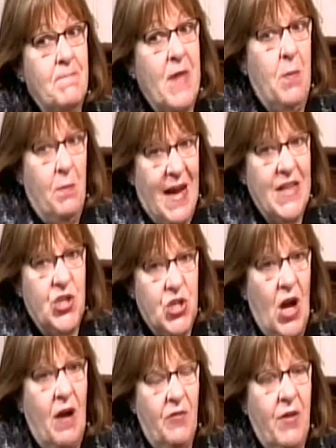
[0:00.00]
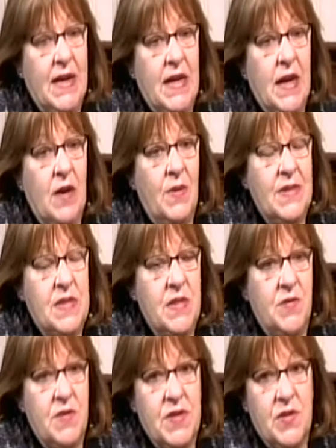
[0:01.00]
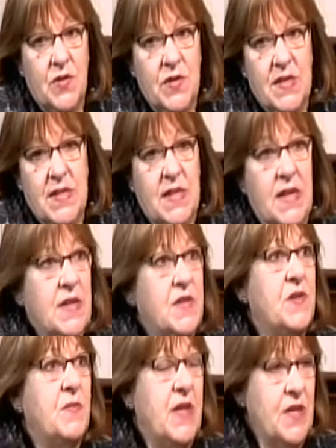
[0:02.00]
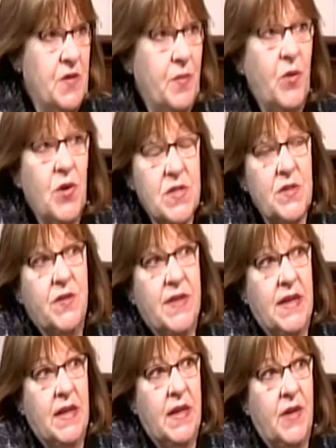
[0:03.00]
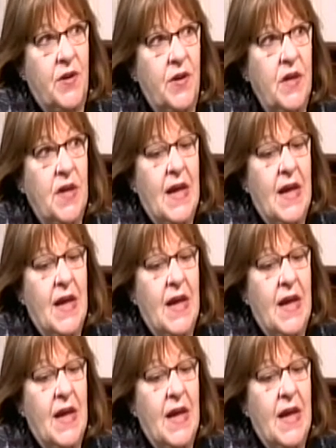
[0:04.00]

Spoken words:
my job right now at Senior Resources is to be a support coordinator.